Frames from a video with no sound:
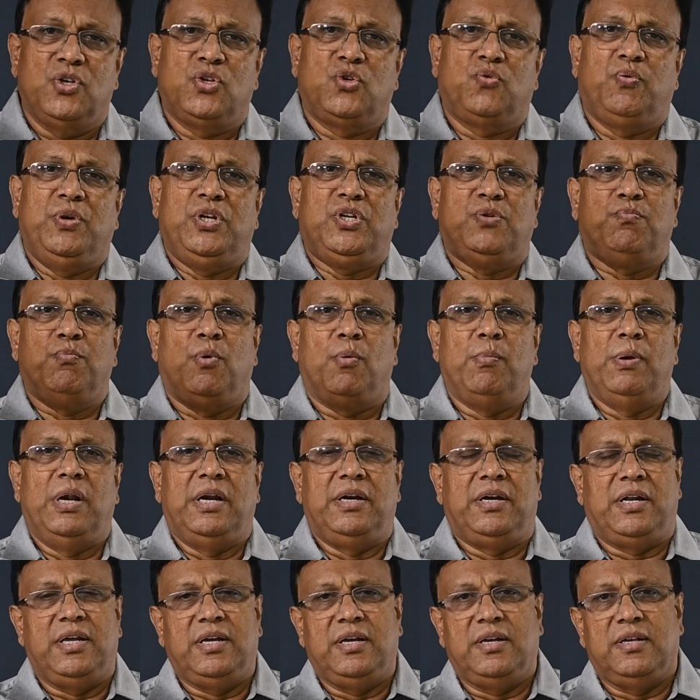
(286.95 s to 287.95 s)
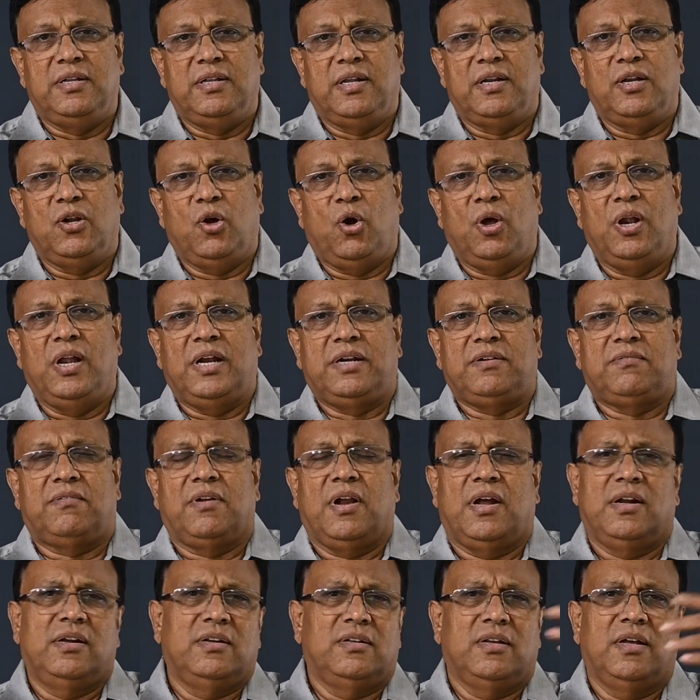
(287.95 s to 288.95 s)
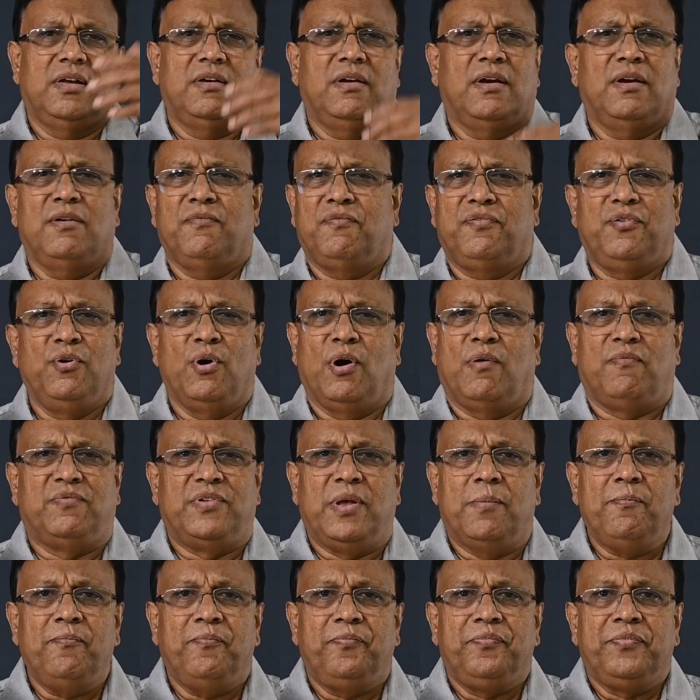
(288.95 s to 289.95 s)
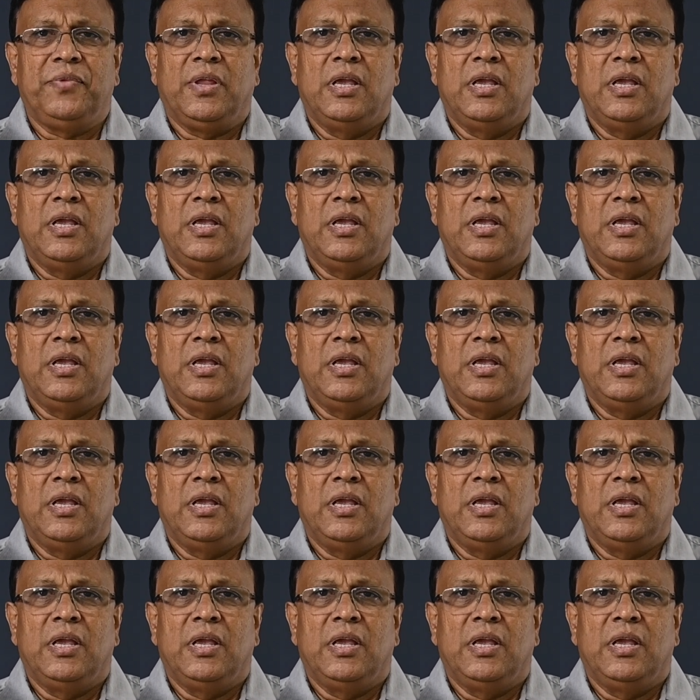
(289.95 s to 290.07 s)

Switch Mobility, and Olectra, a few of them,